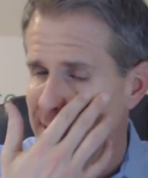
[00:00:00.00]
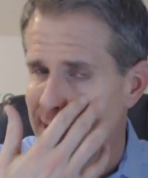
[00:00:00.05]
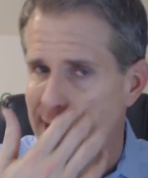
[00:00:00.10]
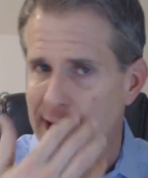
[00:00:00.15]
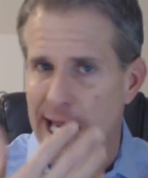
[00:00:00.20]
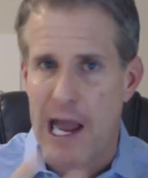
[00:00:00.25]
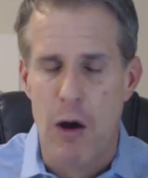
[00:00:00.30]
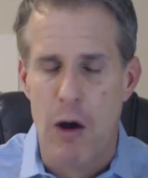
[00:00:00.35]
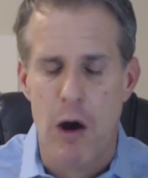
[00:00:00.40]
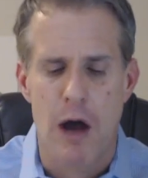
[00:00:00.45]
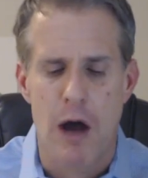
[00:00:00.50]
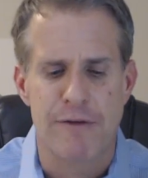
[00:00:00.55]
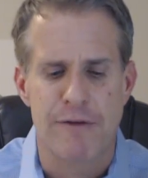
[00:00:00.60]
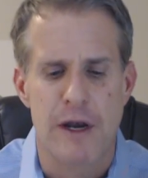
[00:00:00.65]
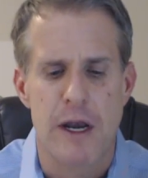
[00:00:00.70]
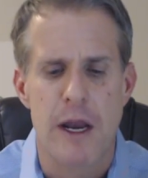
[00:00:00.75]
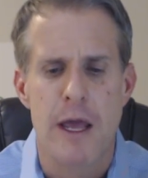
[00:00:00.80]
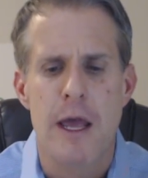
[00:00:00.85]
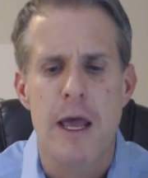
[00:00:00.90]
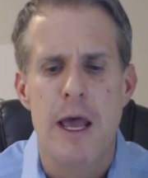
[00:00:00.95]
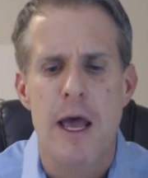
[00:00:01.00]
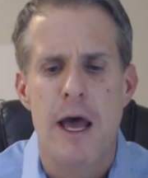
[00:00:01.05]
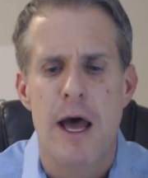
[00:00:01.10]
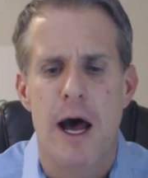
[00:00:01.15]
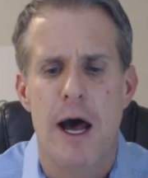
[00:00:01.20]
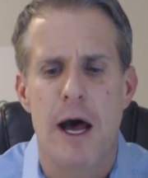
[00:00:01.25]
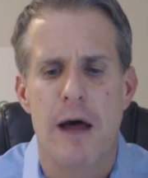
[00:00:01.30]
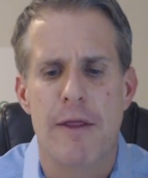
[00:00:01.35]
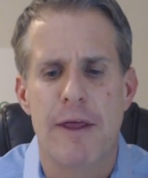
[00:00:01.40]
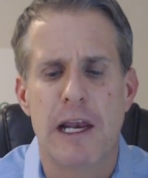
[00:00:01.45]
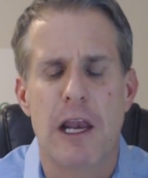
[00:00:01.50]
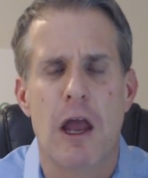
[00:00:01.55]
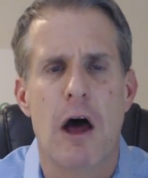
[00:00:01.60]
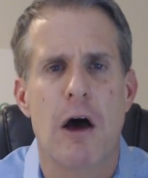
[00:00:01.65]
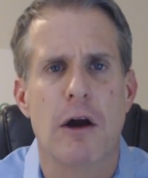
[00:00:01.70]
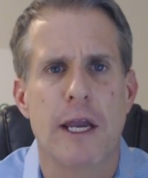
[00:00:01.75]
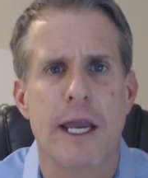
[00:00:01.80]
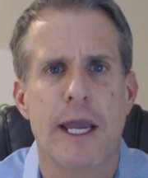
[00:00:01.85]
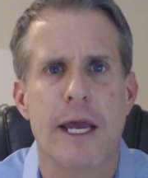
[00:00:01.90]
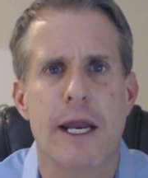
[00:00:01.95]
depending how often uh, they
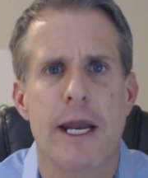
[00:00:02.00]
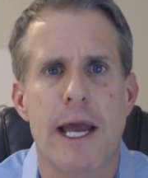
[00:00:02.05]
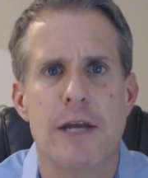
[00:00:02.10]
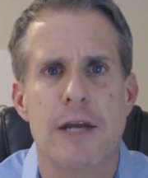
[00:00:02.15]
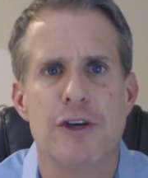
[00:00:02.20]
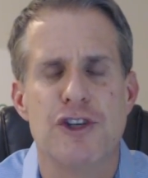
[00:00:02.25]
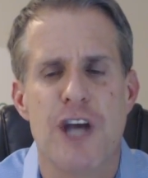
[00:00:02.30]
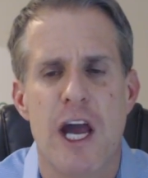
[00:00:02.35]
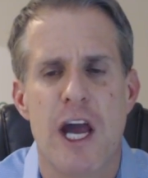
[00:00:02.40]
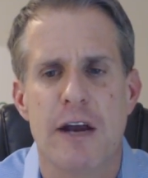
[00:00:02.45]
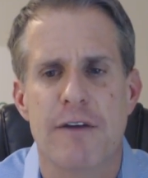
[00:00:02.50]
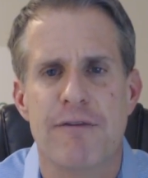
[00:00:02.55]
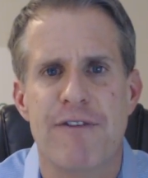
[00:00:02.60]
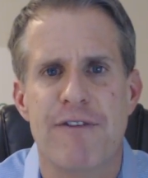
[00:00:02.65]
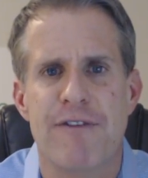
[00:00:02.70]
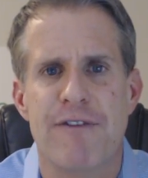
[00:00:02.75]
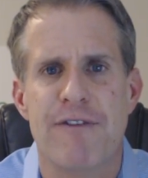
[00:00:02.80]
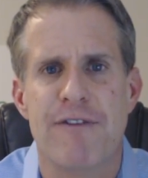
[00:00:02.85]
log in and check